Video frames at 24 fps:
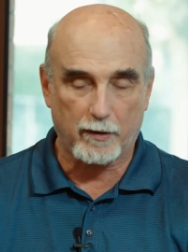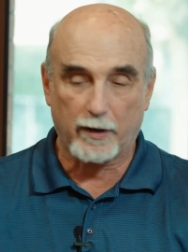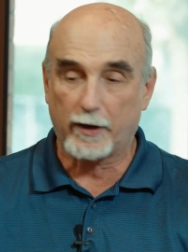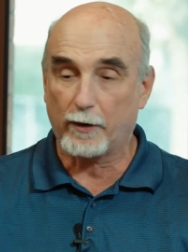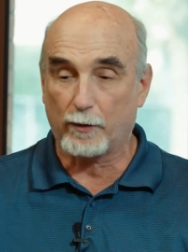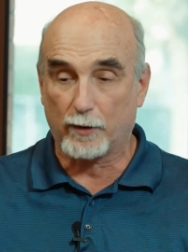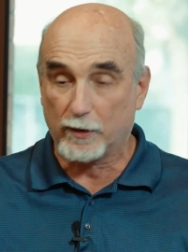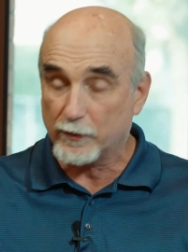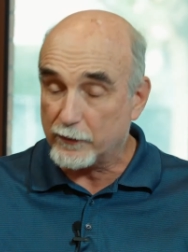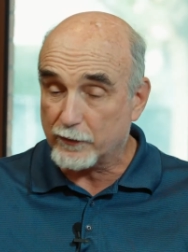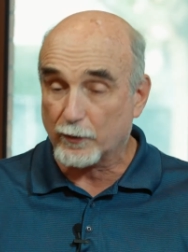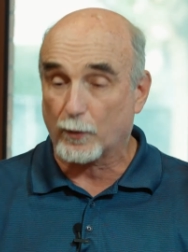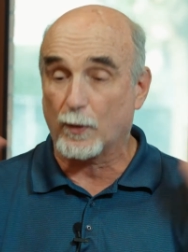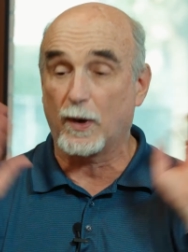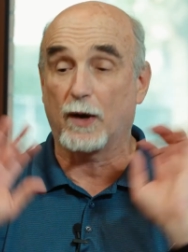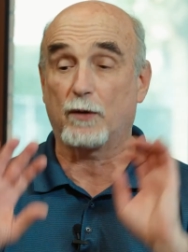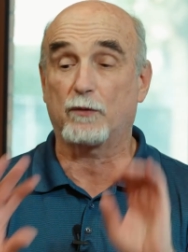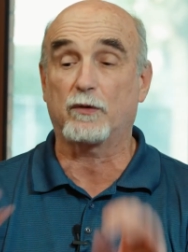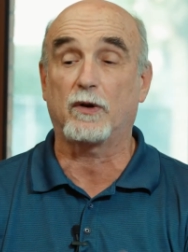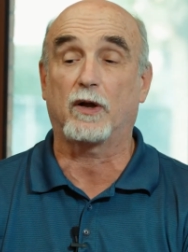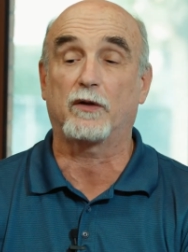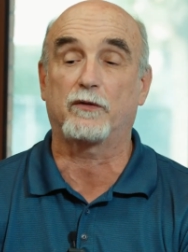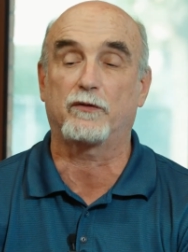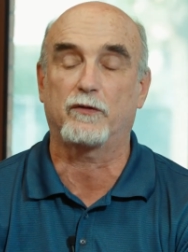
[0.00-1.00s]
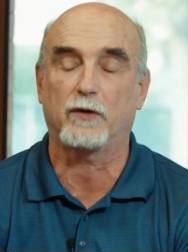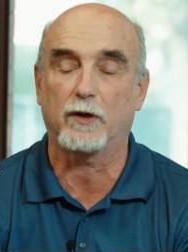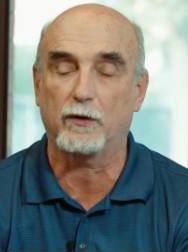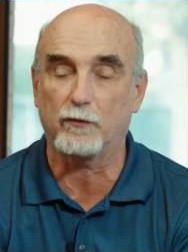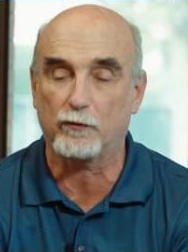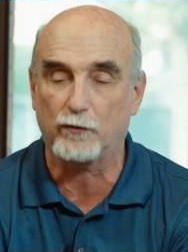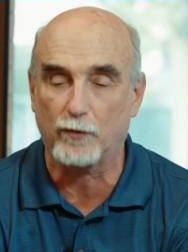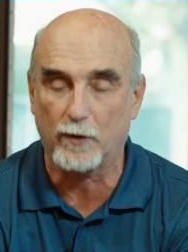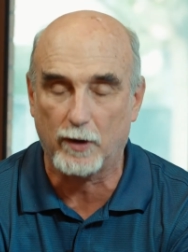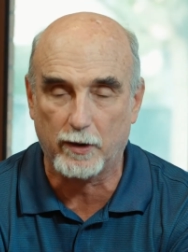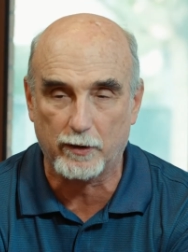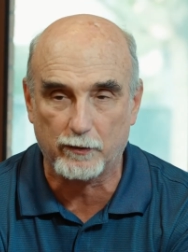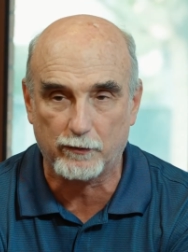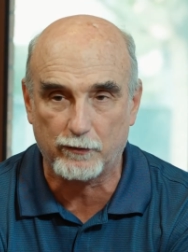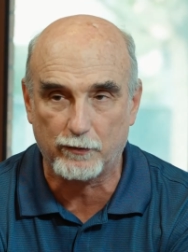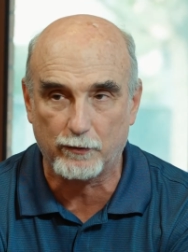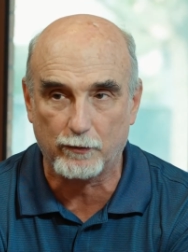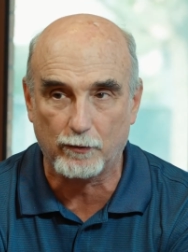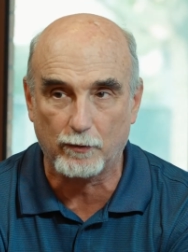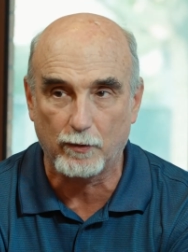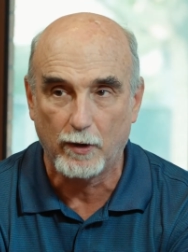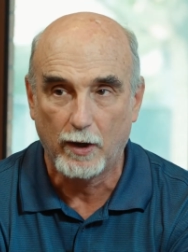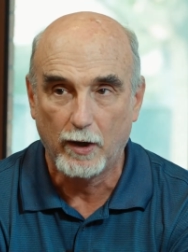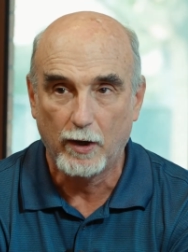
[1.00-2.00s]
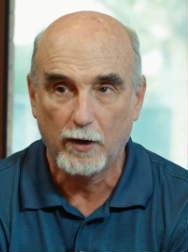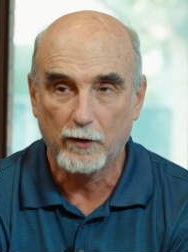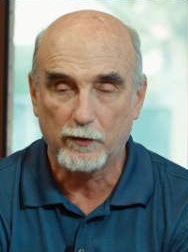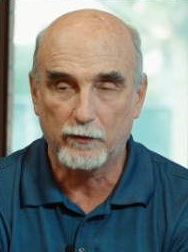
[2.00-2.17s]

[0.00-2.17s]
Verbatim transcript: areas around us, and trying to